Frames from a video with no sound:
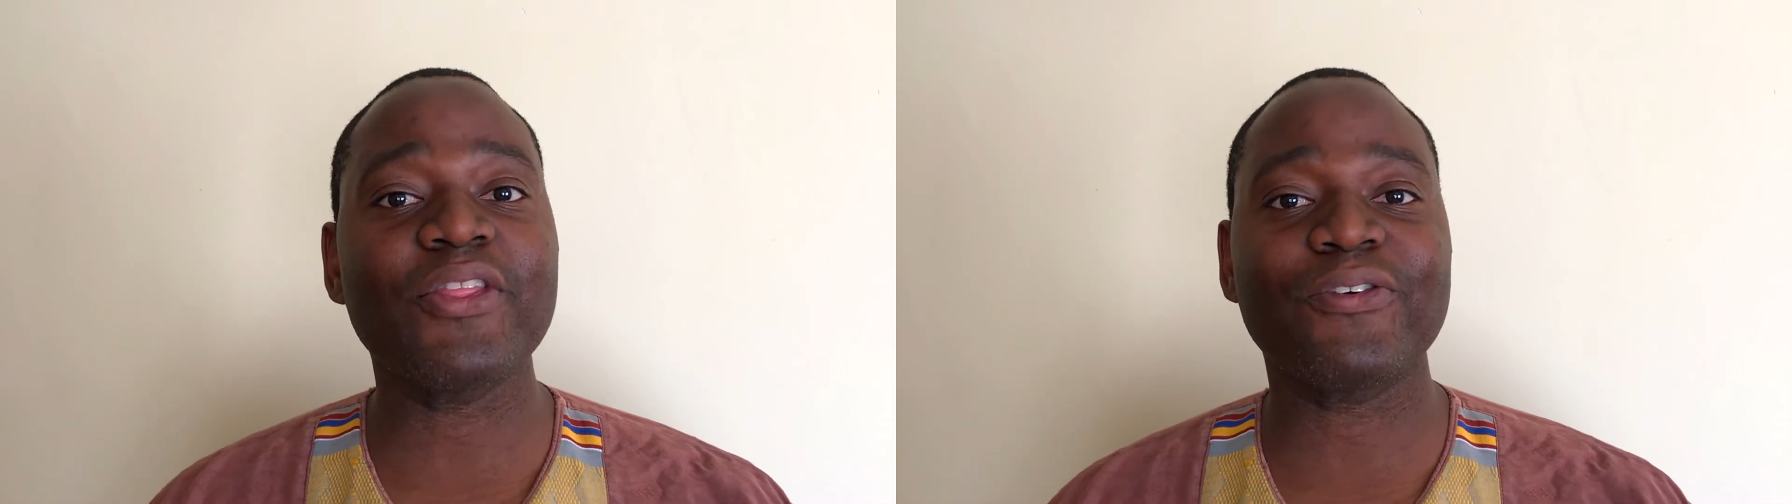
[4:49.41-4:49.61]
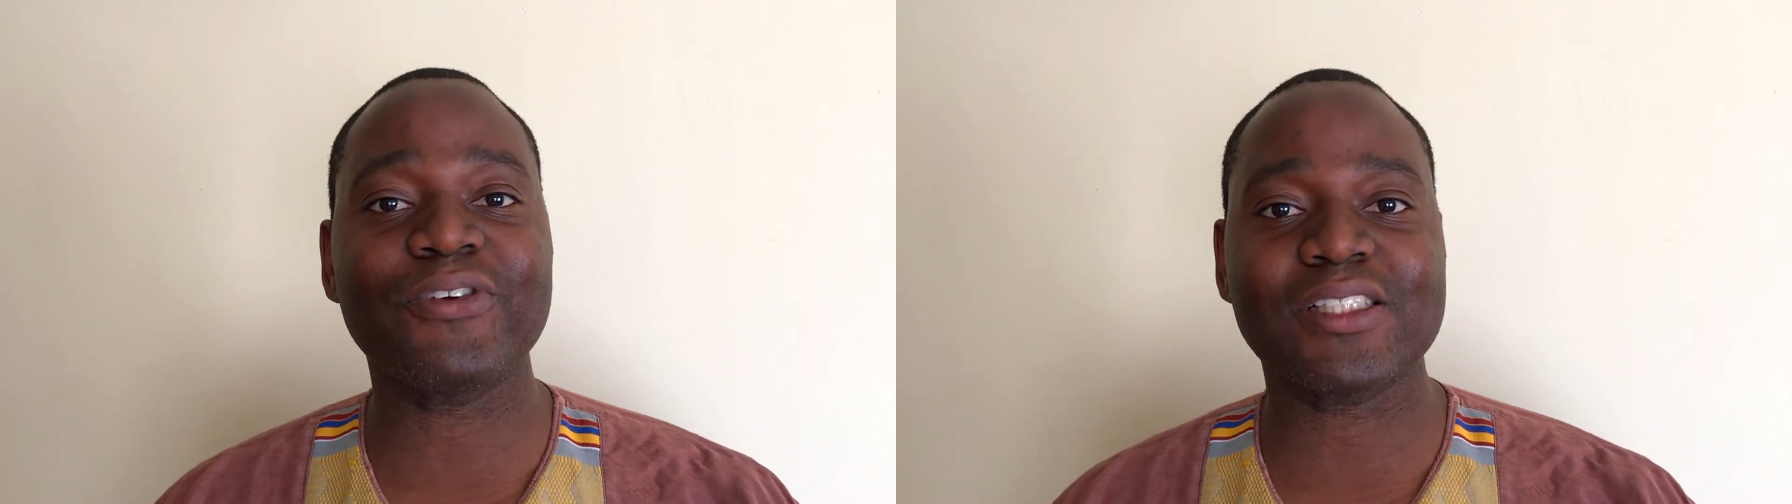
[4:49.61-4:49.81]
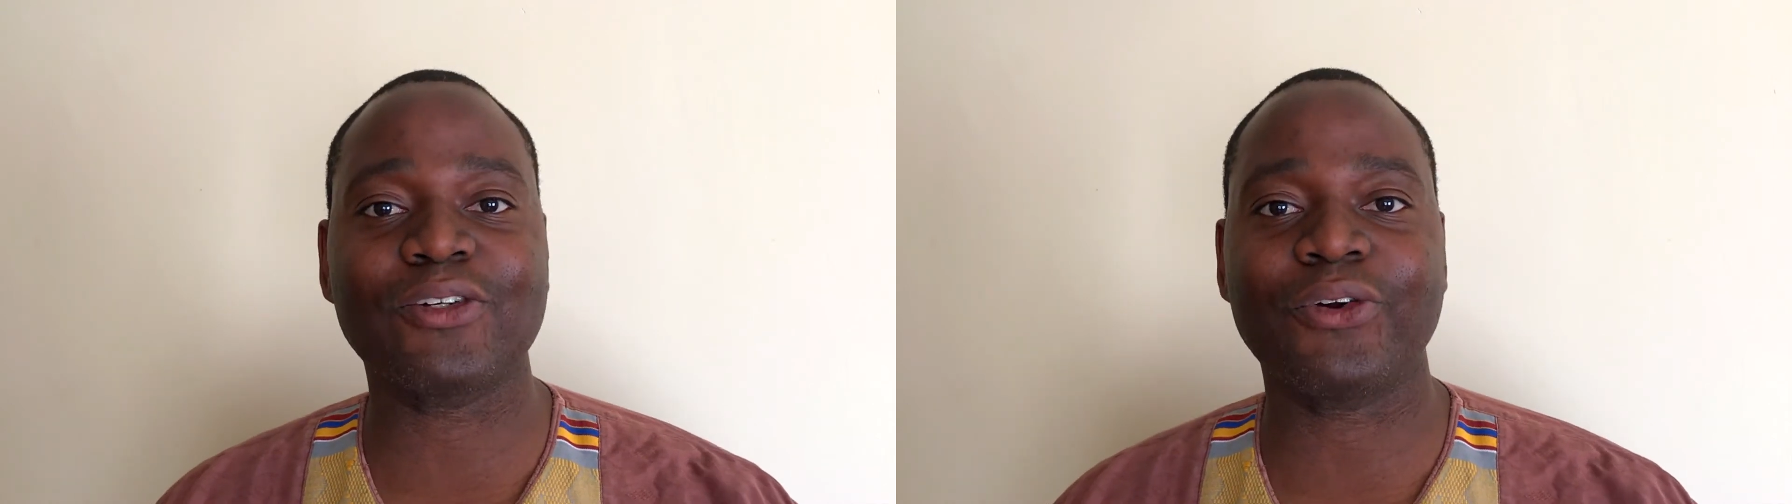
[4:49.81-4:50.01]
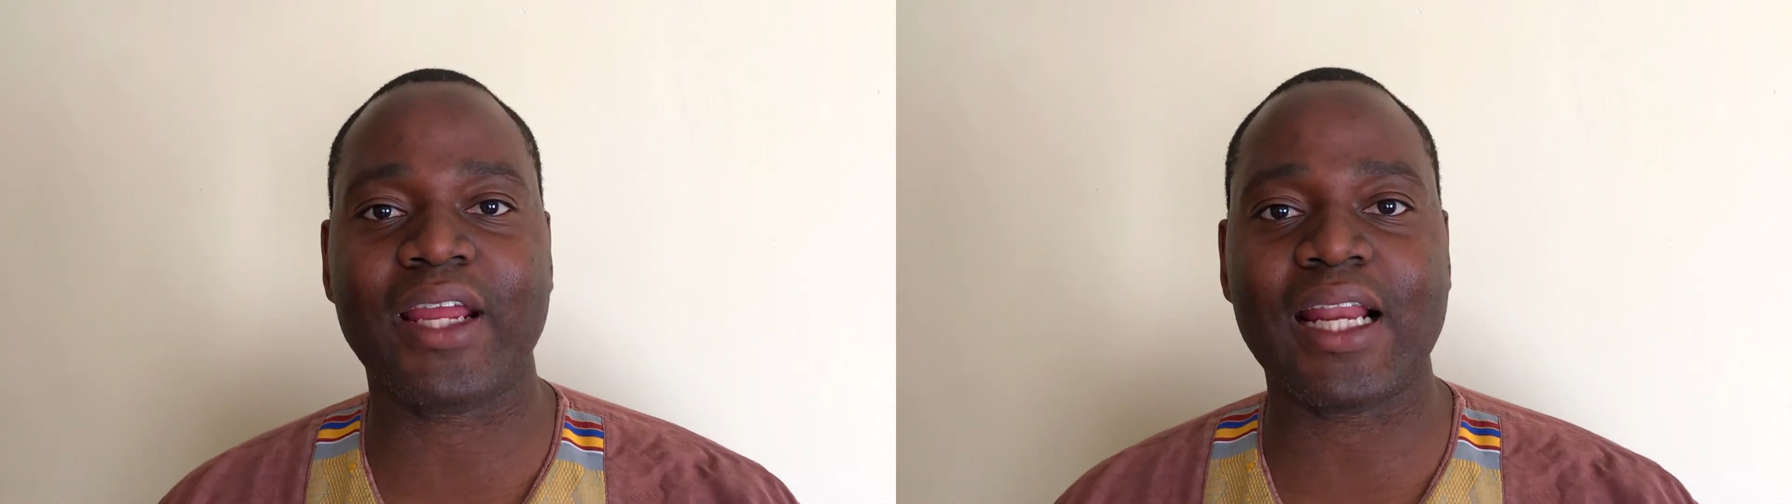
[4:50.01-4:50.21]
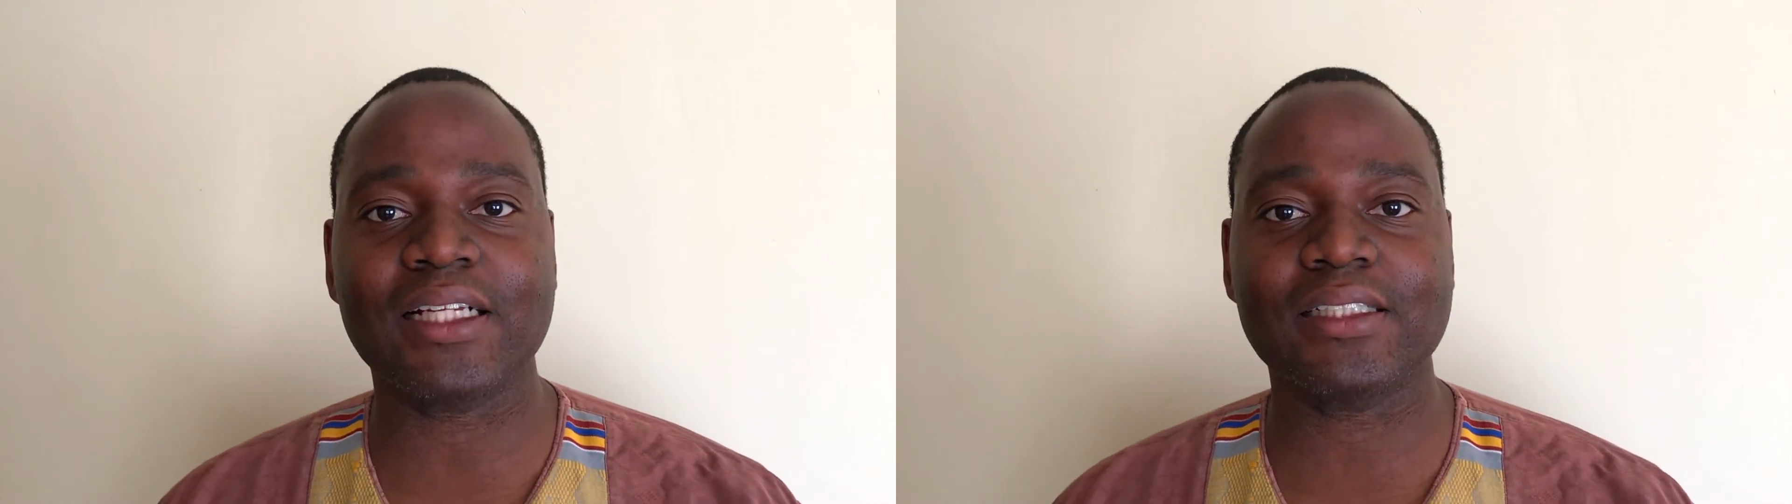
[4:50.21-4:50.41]
the physical
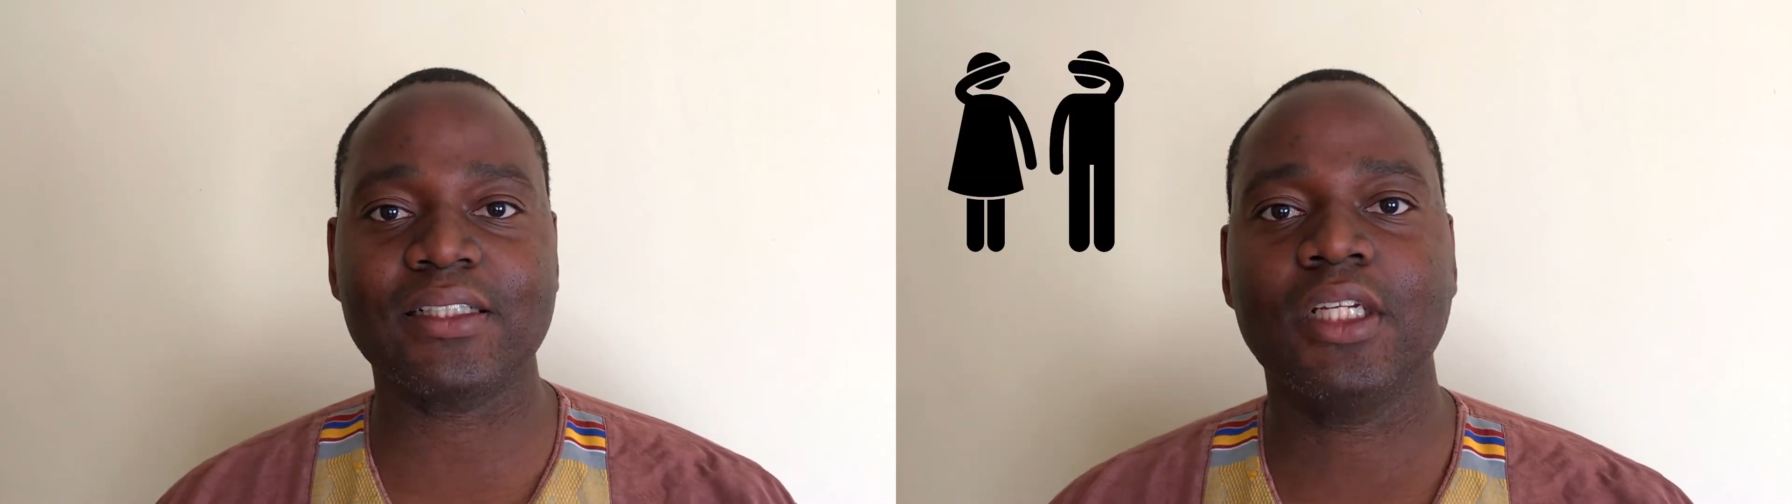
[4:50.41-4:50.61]
reality.